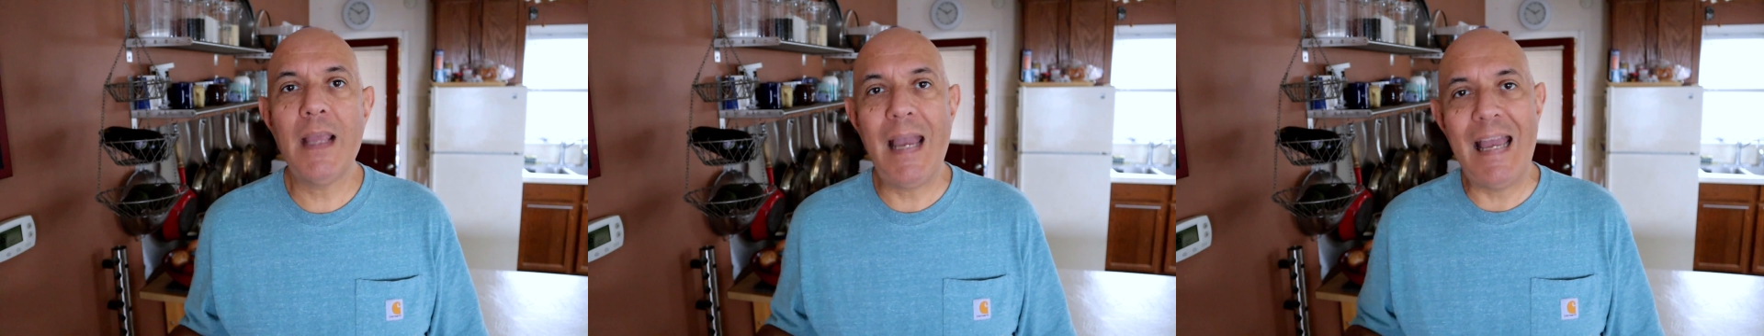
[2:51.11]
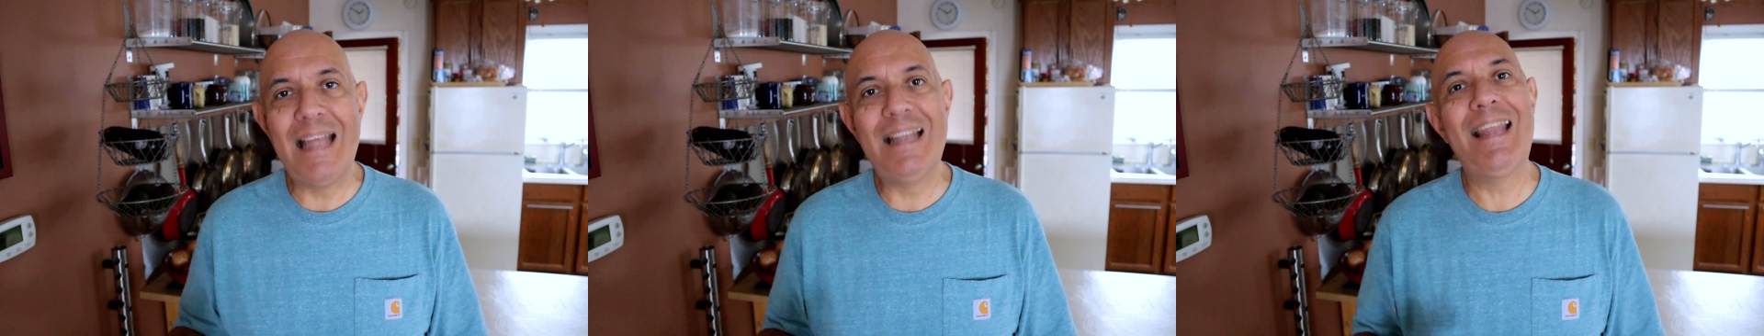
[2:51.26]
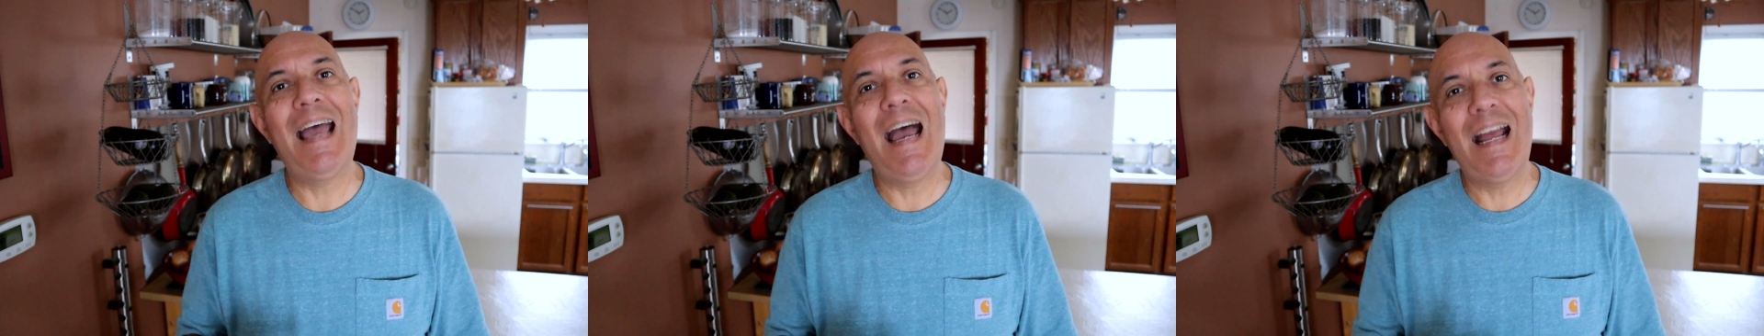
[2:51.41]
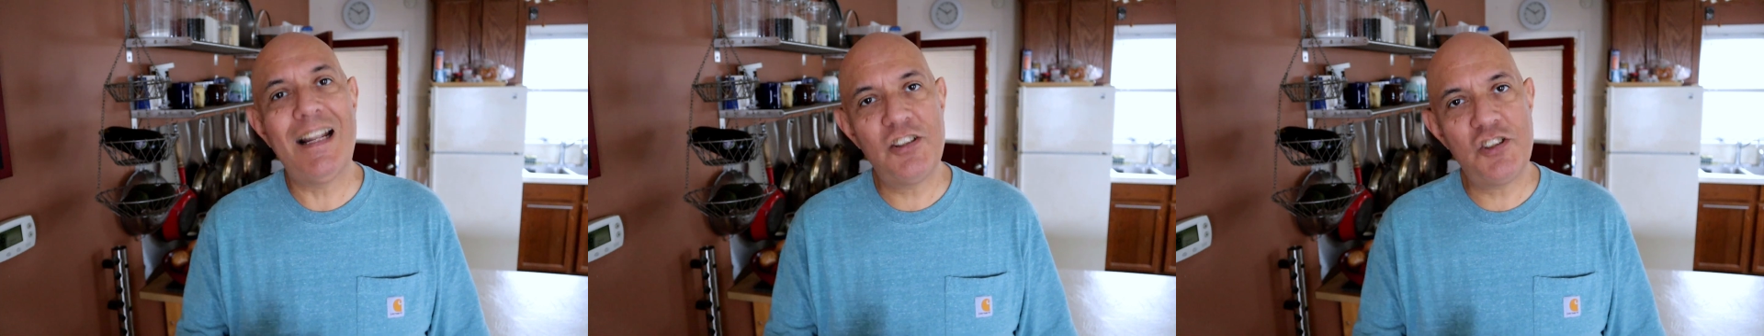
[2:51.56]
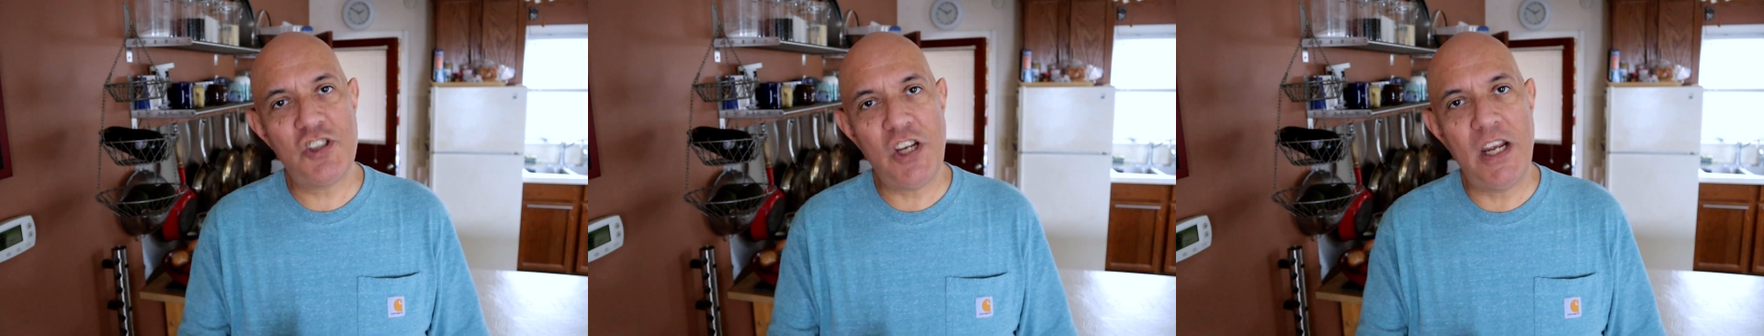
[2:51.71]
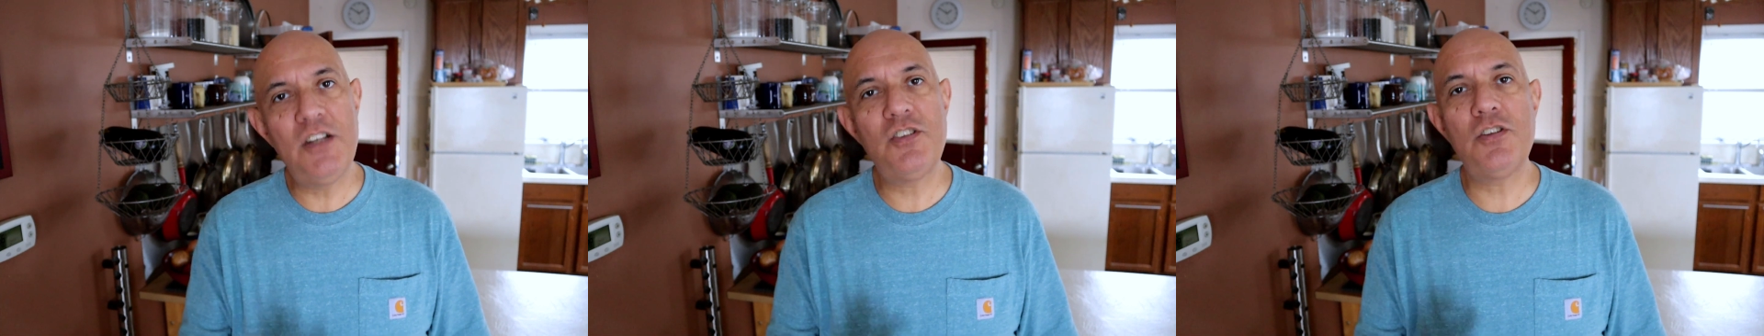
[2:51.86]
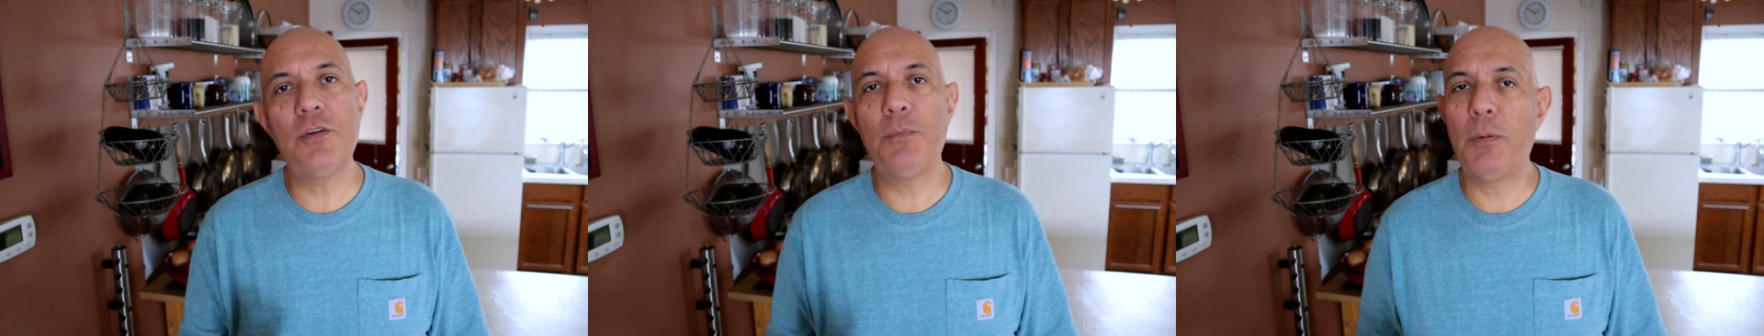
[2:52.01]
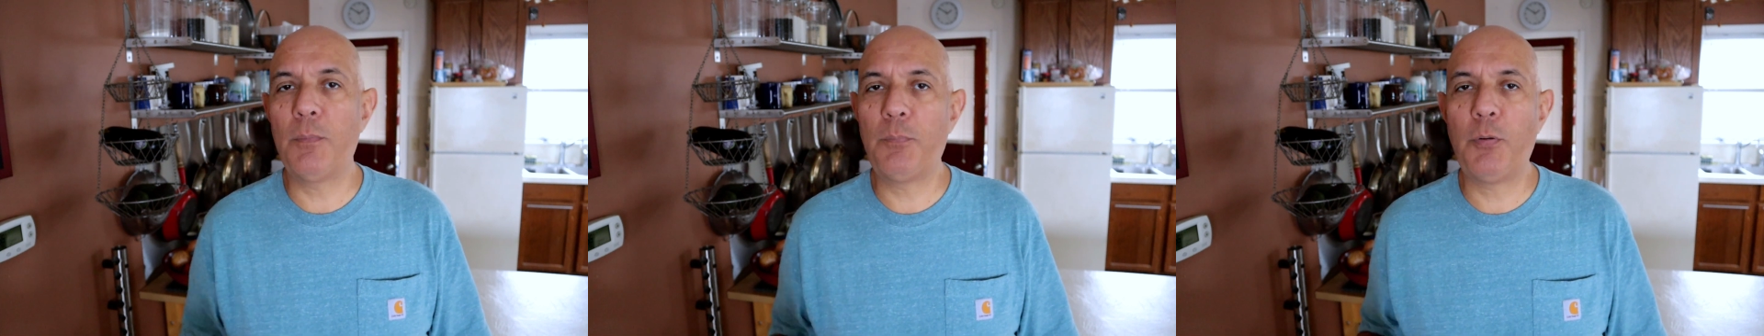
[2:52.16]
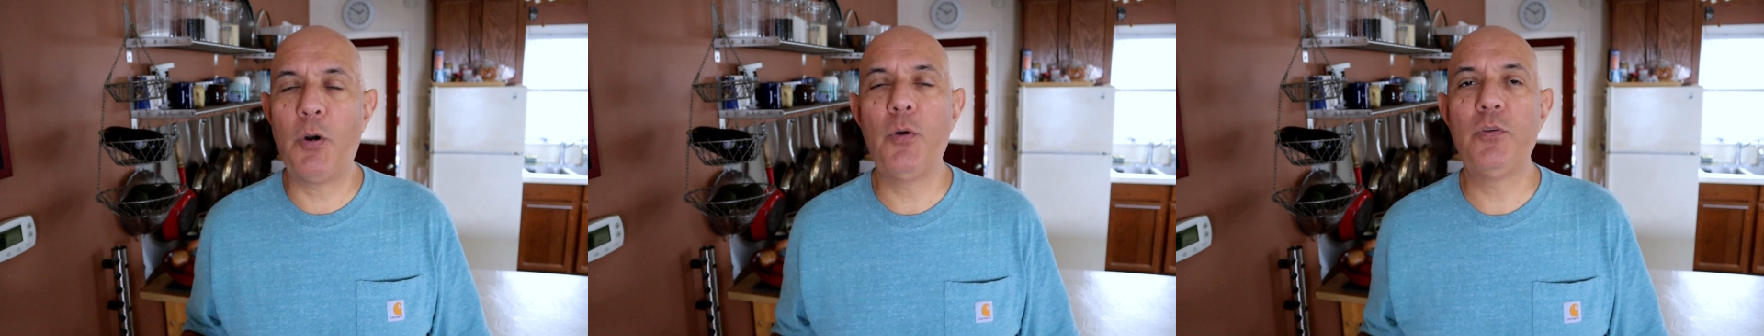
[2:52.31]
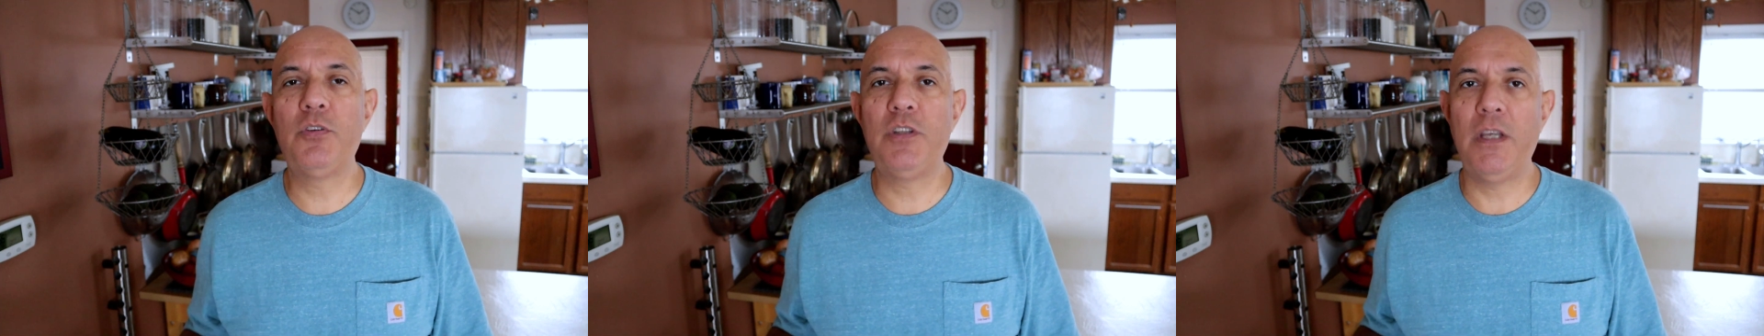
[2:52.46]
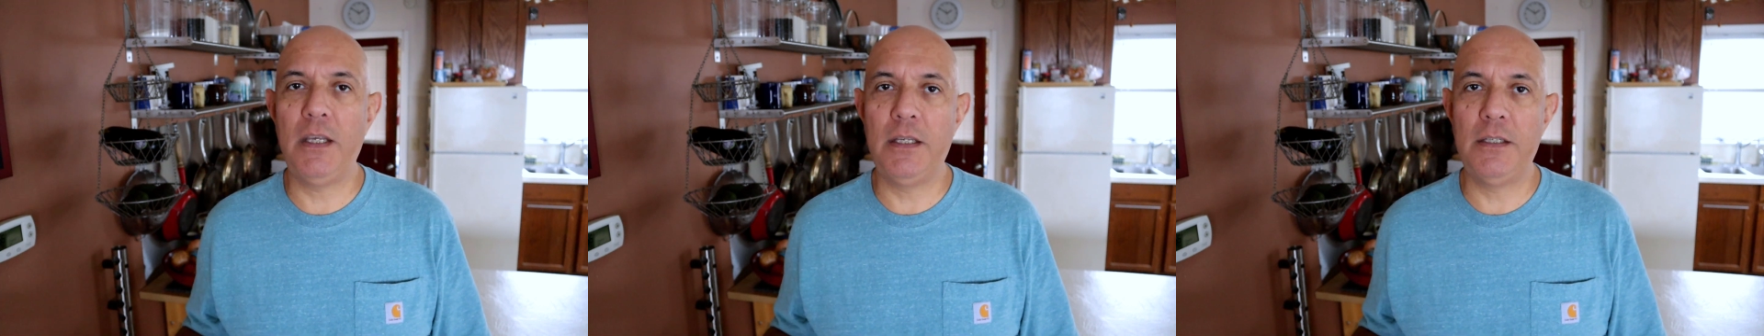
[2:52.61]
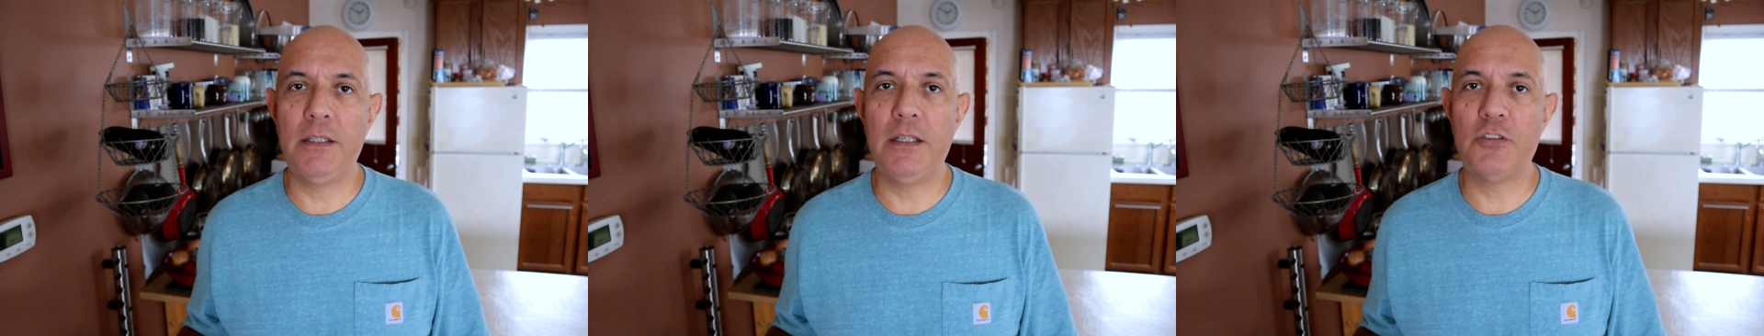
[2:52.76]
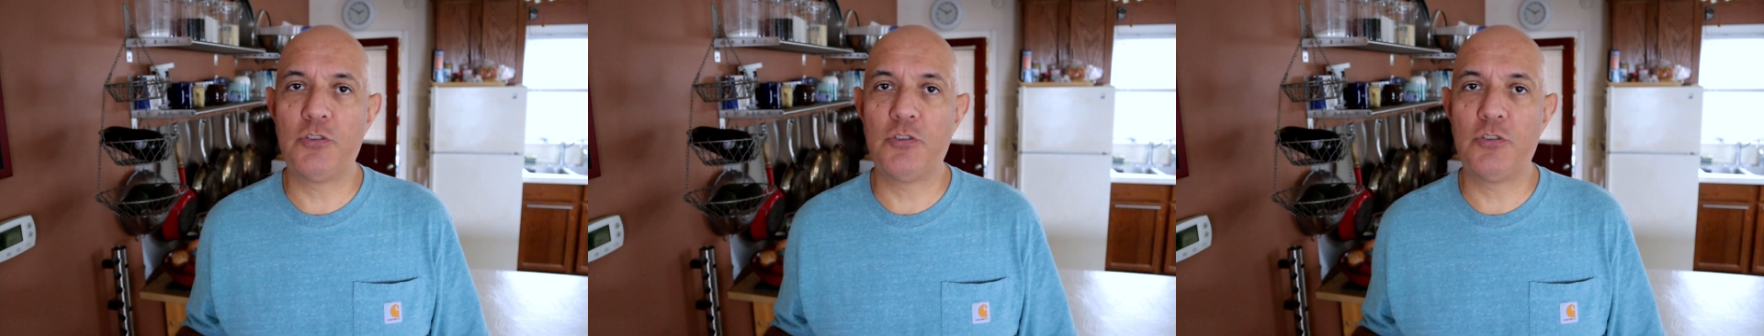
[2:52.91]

and that change in protein